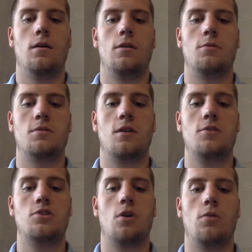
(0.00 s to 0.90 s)
The
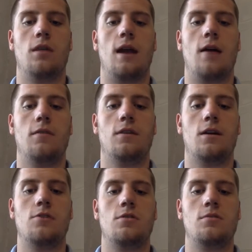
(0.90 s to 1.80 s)
results showed that out of the
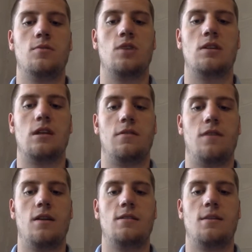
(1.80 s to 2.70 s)
countries which
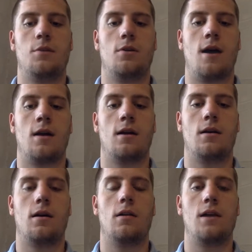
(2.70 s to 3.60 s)
identified as democratic,
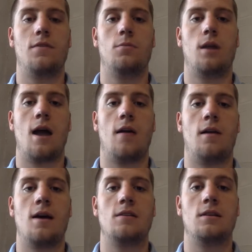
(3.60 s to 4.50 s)
11 were
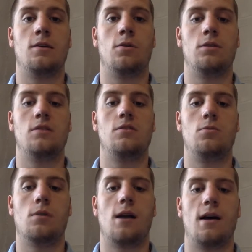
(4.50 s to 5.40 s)
allies and only 2
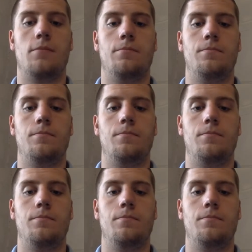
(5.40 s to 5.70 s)
were not.